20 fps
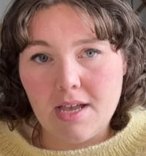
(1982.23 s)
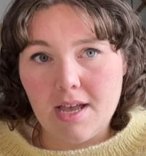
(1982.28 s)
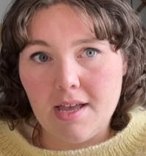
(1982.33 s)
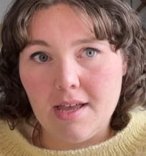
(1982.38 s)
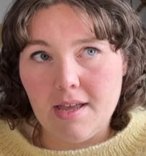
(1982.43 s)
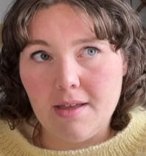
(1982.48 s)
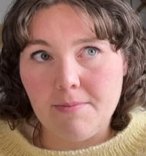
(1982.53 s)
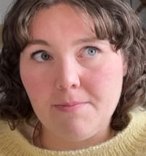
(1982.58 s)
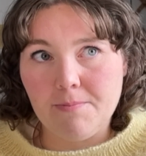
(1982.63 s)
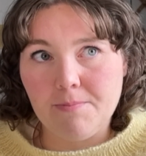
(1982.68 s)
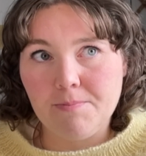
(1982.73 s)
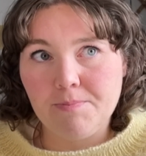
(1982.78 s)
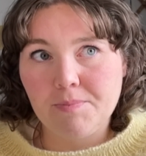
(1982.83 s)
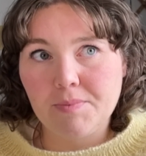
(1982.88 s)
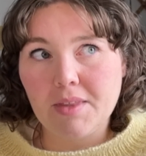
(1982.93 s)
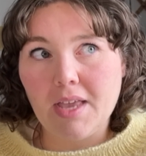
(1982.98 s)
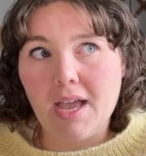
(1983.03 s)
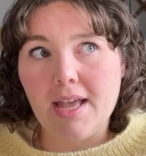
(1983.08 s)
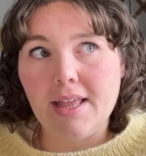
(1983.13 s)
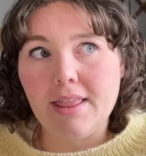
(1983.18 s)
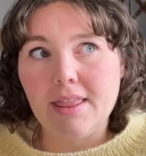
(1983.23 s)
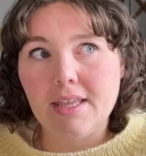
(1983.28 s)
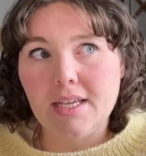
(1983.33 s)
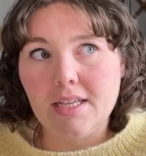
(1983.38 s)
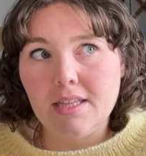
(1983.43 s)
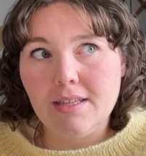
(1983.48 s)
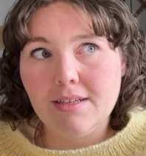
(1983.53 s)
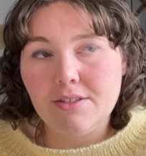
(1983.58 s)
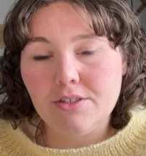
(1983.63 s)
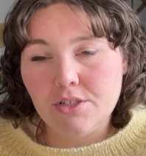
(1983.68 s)
I
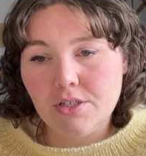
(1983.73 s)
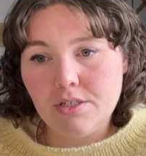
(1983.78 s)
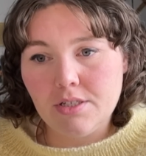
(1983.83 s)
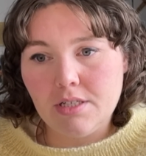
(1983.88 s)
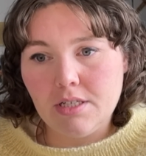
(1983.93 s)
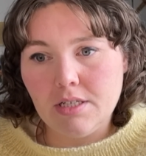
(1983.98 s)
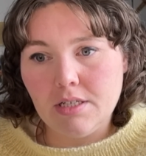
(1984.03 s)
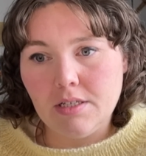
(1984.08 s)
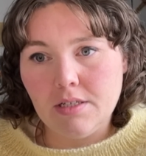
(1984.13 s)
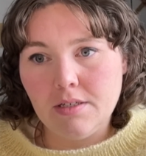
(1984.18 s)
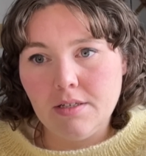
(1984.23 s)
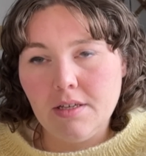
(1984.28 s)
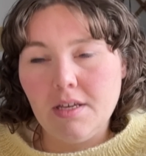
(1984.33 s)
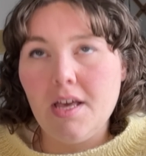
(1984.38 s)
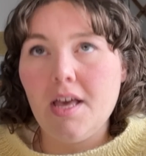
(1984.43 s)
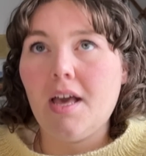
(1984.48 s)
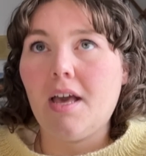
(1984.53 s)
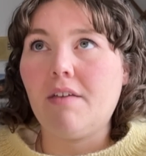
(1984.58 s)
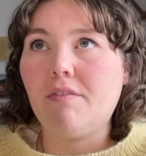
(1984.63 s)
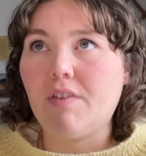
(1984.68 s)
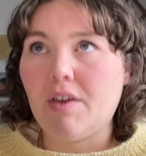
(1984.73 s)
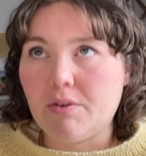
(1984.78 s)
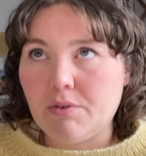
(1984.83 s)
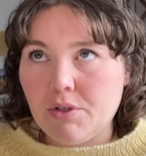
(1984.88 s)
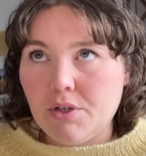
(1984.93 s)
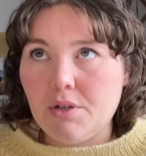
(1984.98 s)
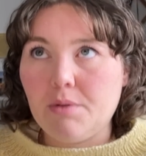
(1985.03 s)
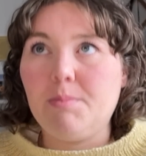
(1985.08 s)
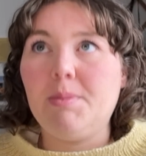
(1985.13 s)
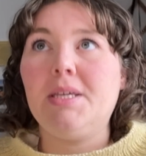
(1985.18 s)
think that I found
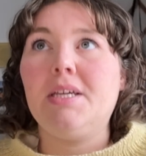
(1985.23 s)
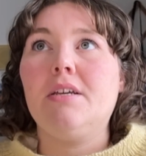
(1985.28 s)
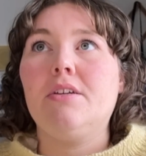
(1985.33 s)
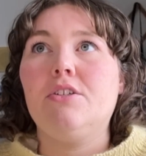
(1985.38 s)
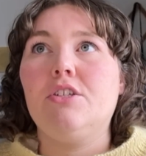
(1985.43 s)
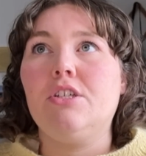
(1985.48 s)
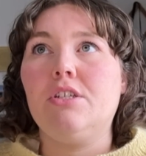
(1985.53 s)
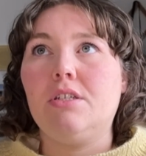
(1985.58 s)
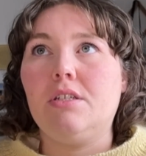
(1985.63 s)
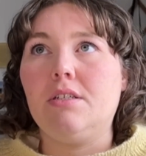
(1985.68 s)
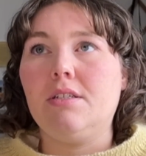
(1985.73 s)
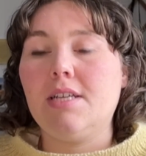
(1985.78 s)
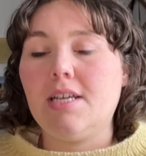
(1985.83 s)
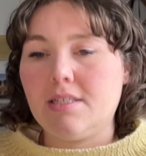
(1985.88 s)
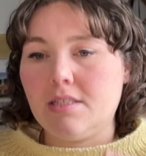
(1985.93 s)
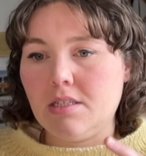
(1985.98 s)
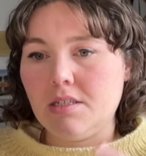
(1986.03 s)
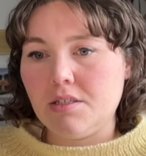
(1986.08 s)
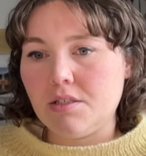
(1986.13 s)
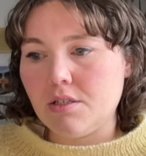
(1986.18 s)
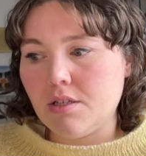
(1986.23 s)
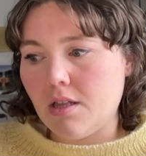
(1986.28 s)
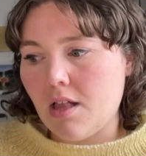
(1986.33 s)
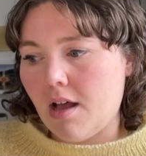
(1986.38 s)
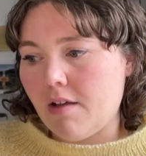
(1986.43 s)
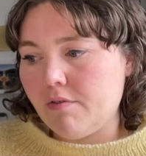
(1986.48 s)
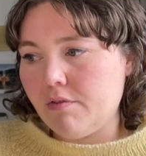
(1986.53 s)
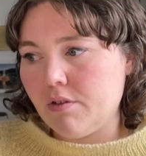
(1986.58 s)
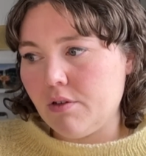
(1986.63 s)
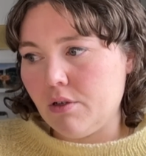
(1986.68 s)
her because she test knits a
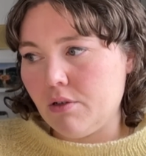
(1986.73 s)
lot for